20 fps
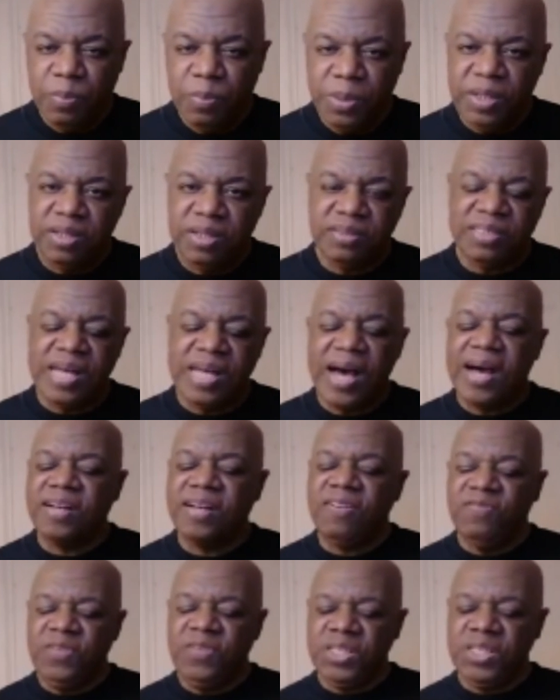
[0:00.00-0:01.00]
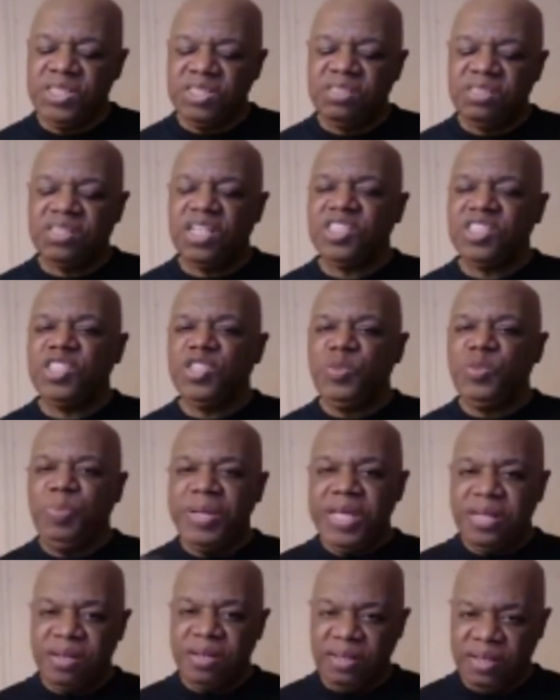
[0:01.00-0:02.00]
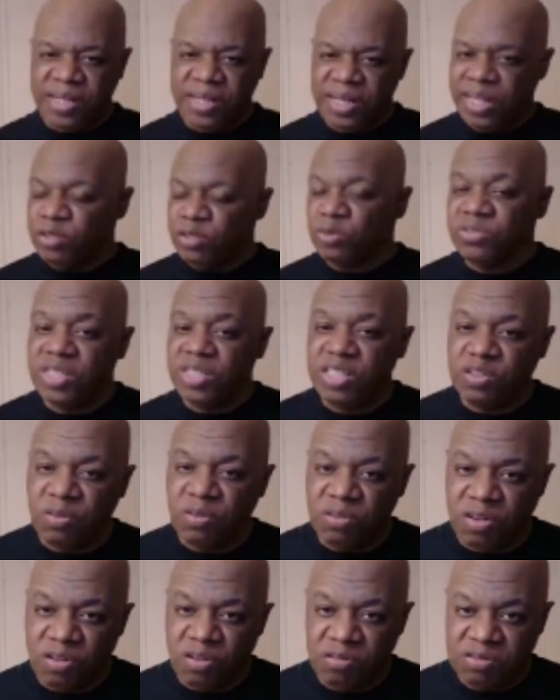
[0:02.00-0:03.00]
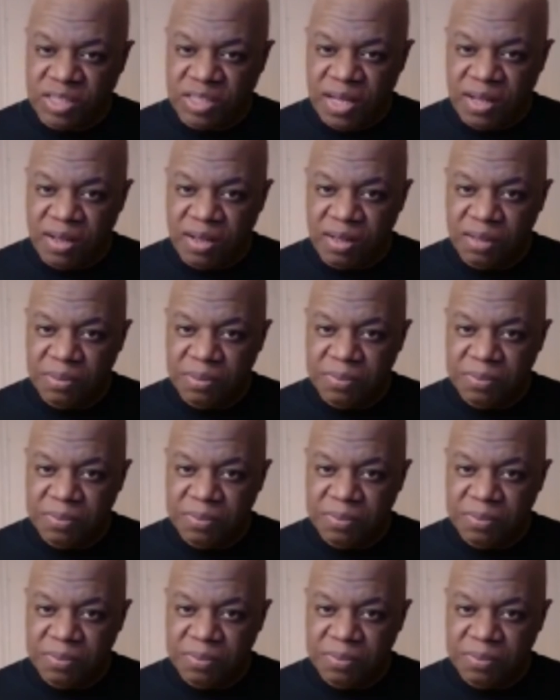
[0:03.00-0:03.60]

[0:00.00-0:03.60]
because God avenges us speedily. It ain't gonna take no long time,